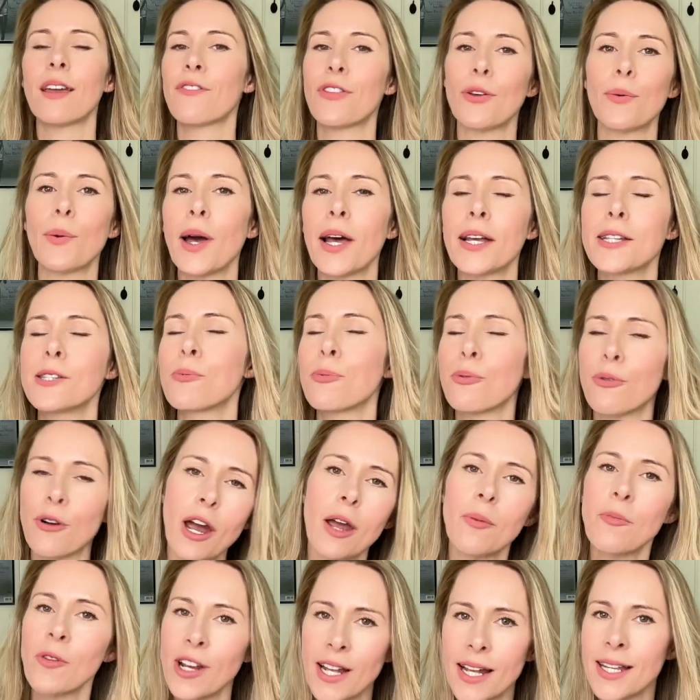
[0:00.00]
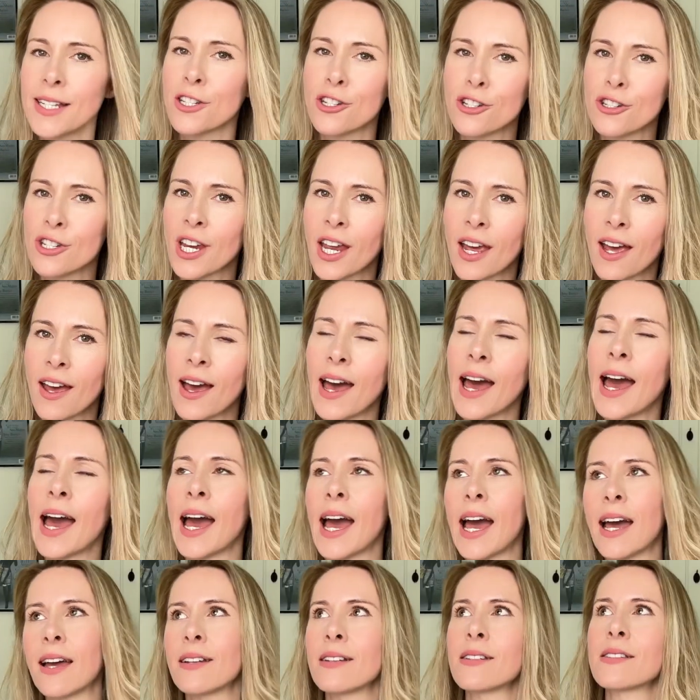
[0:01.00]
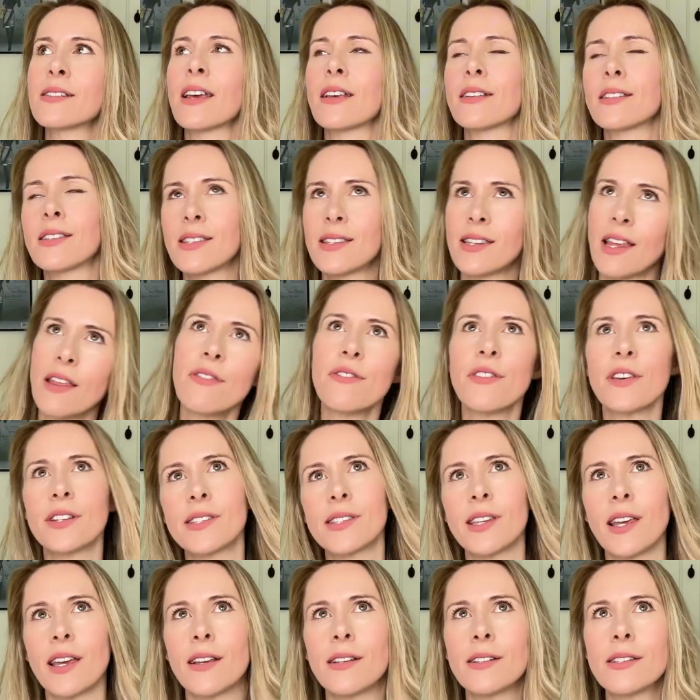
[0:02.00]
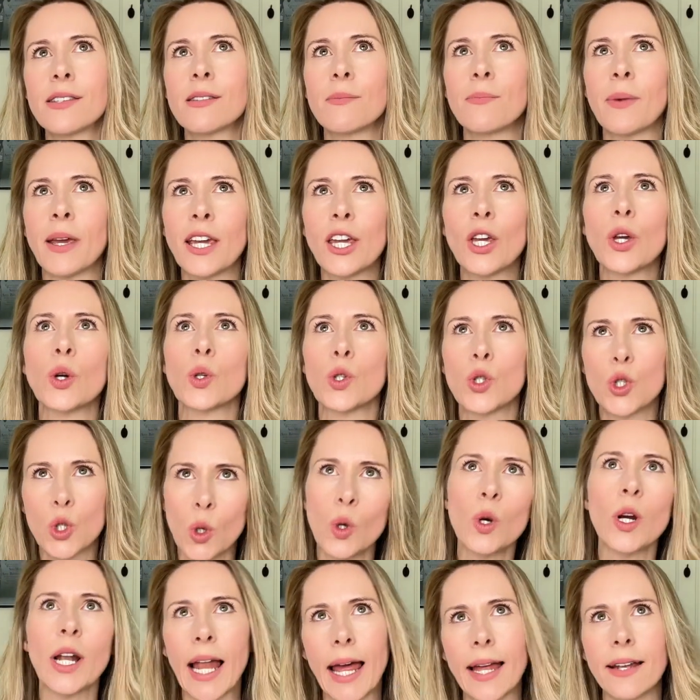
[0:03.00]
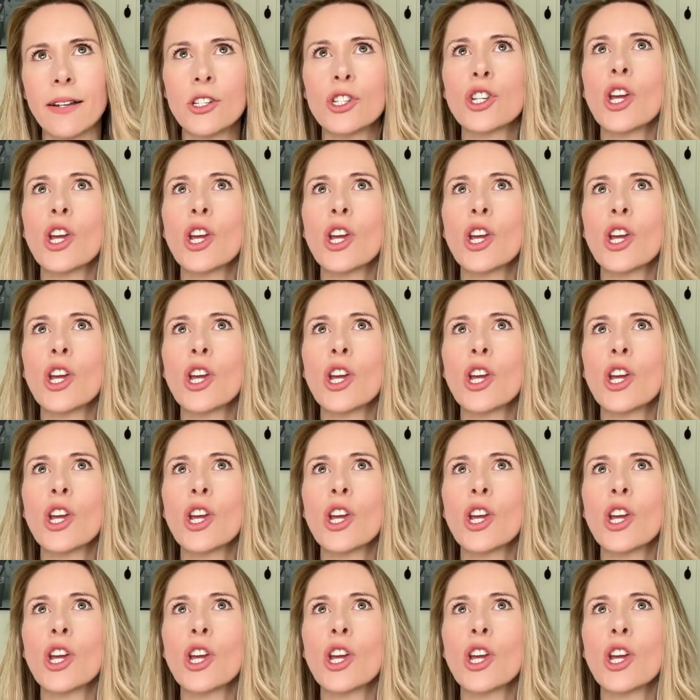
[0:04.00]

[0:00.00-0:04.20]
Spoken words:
the words primary literature and a synthesis make your jaw clench,